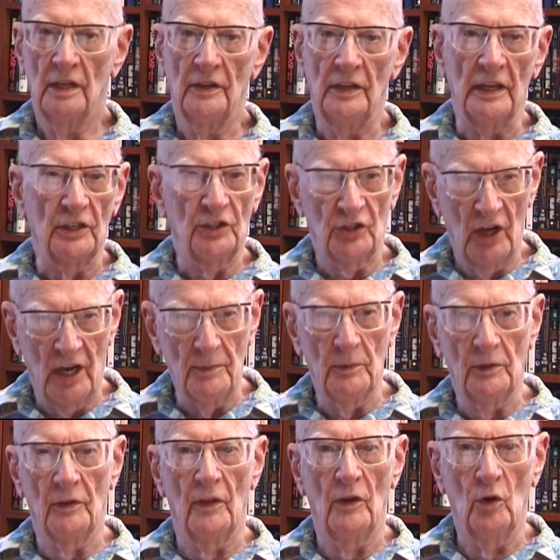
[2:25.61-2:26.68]
the
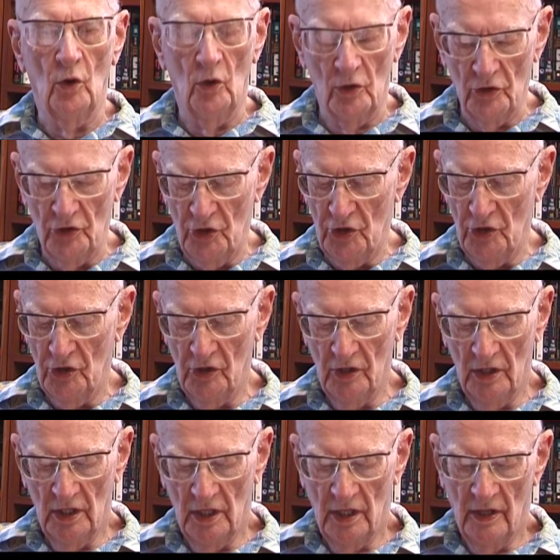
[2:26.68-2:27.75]
excitement of the launch,
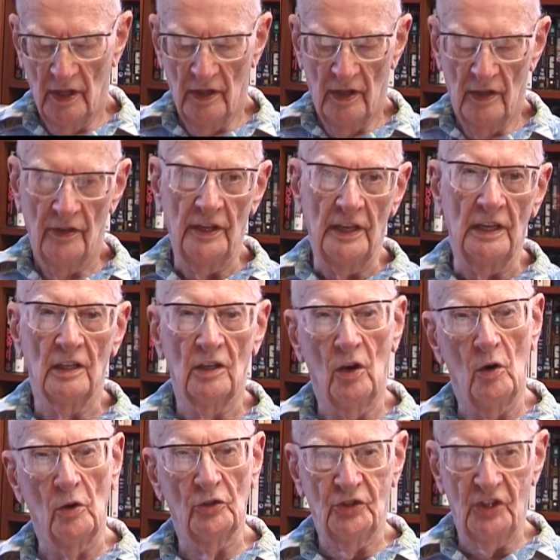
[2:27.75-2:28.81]
the
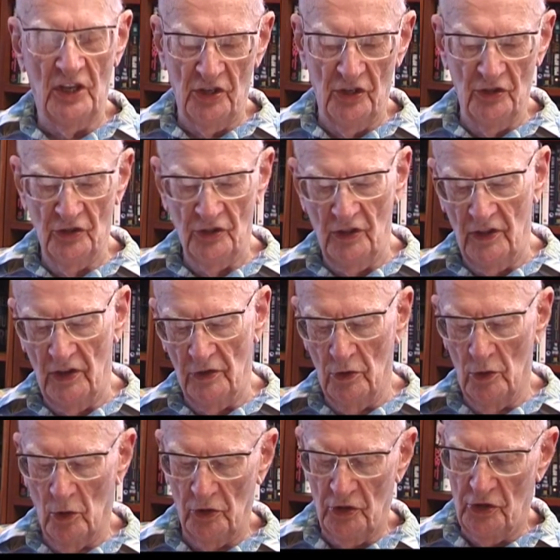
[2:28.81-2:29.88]
long sessions in the New
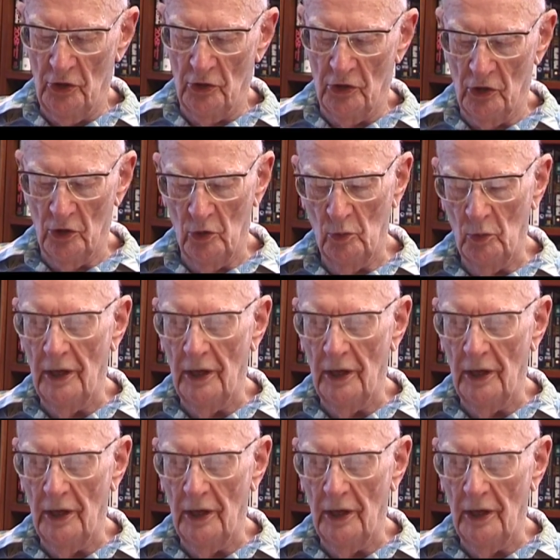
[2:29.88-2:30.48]
York studio